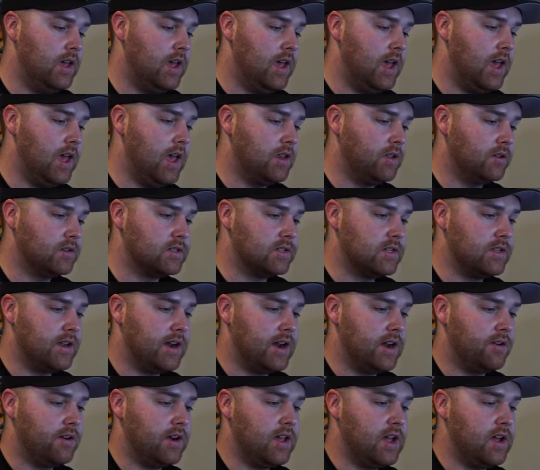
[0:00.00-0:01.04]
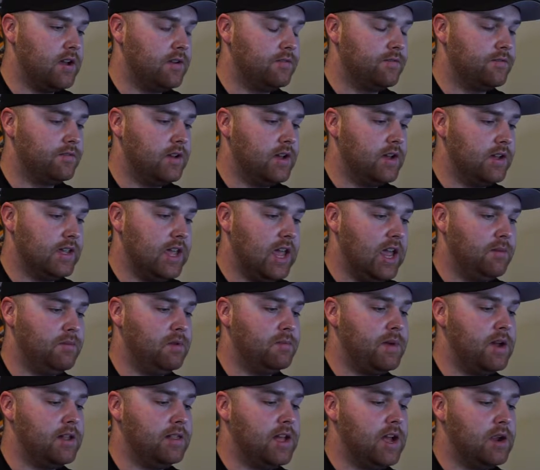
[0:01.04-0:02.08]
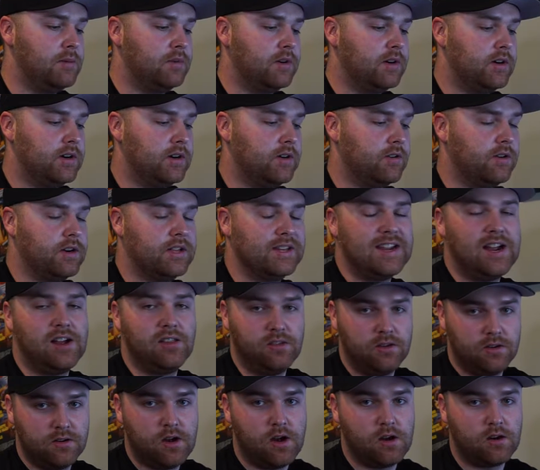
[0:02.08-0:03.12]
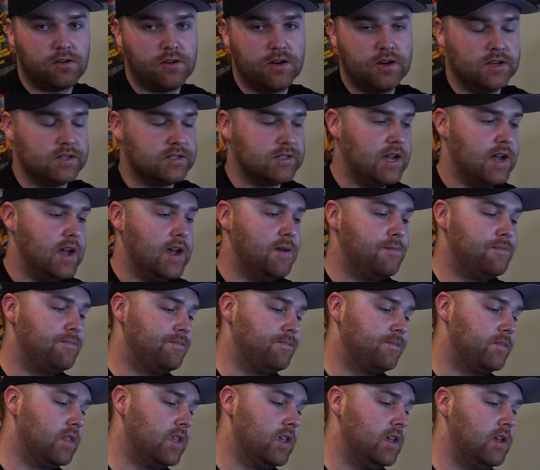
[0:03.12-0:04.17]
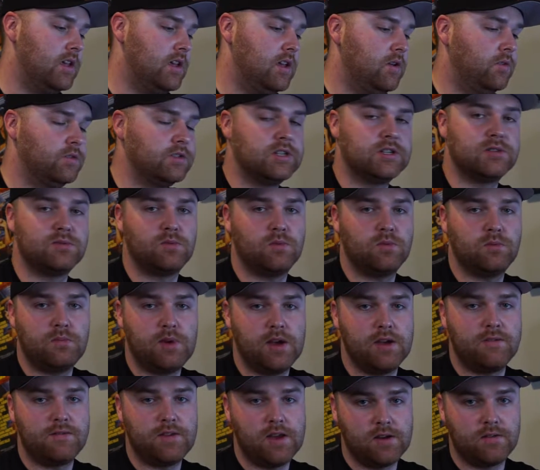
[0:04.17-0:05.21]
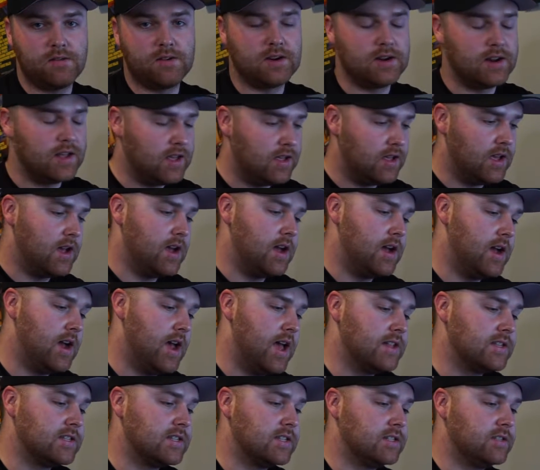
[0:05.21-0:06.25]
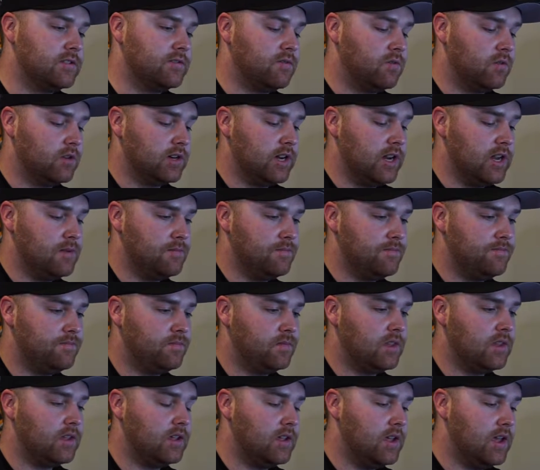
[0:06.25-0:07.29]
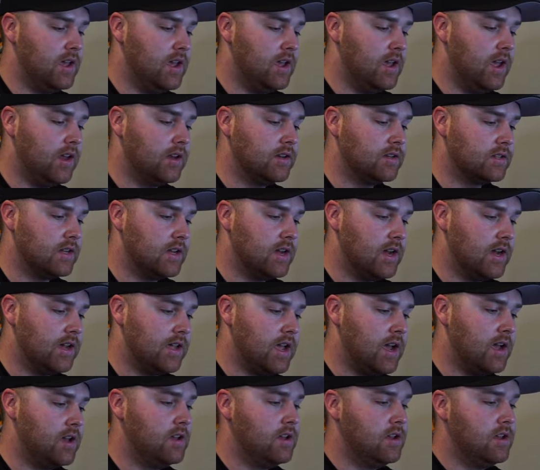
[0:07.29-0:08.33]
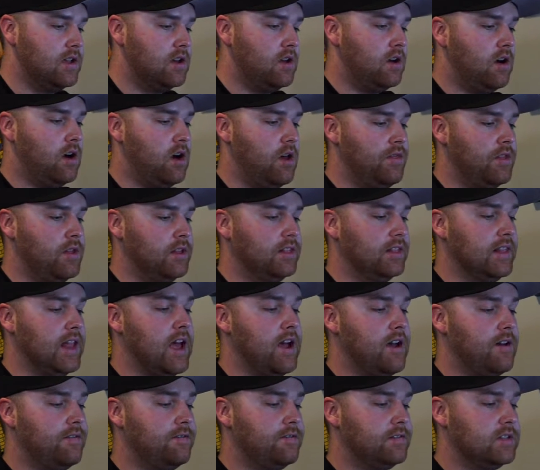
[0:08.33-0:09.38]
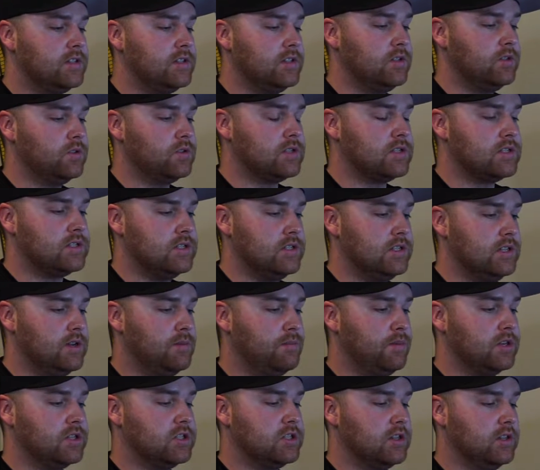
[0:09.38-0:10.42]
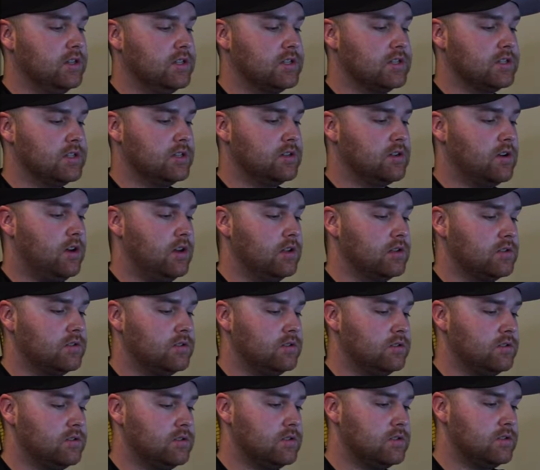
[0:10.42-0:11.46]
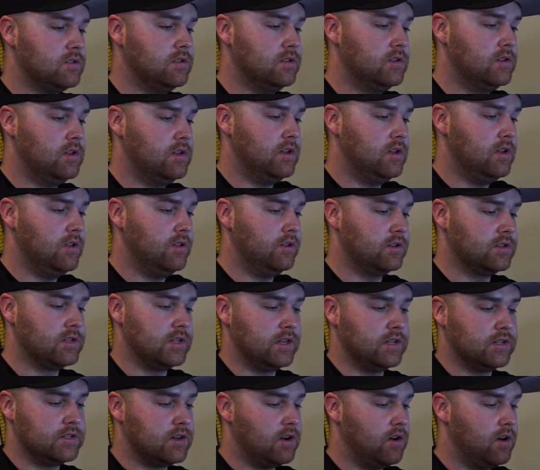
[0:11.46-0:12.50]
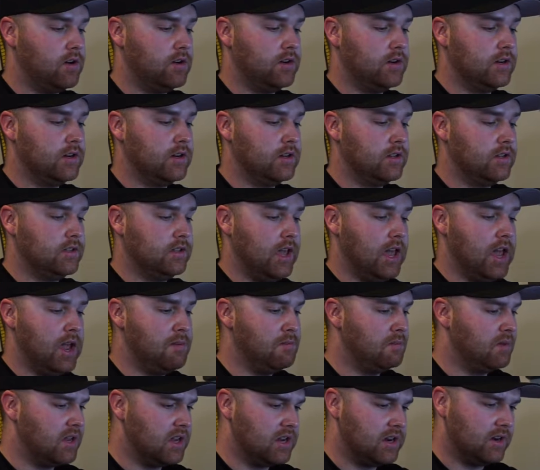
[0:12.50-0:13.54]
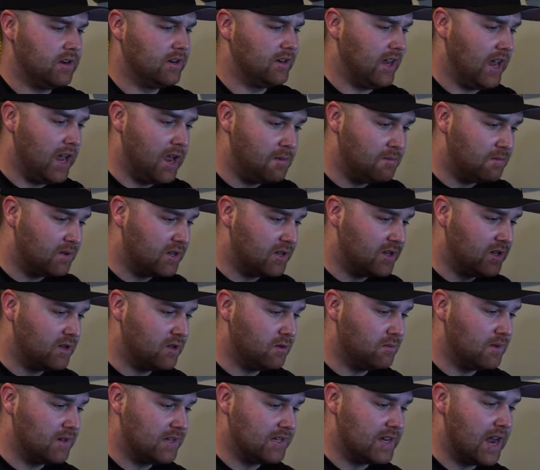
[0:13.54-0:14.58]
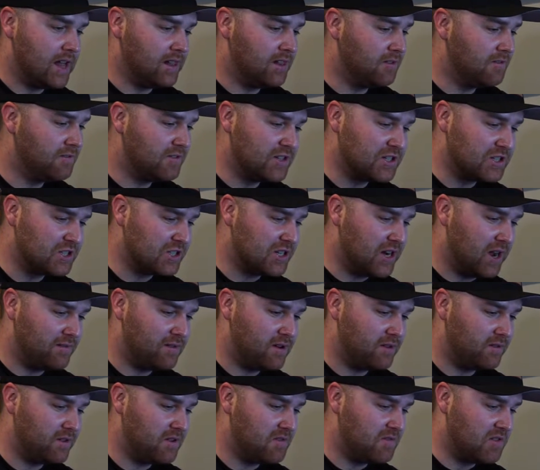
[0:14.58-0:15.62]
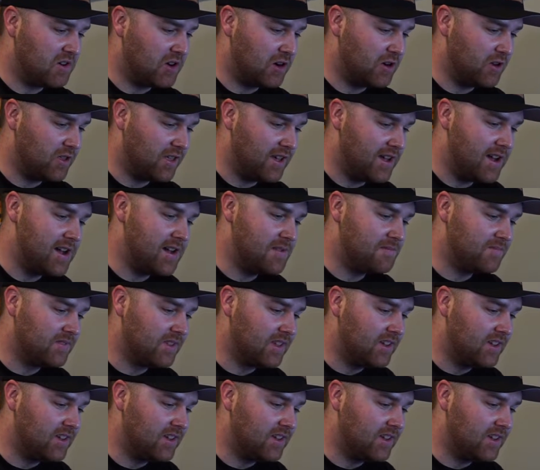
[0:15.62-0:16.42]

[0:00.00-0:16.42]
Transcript: and you'll see that I already have a game in my library. I already downloaded Ocarina of Time, which is my favorite N64 game. And yeah, on the left you'll see a bunch of listed consoles. There's like Atari, Game Gear, GameCube, and Television. I've never even heard of that.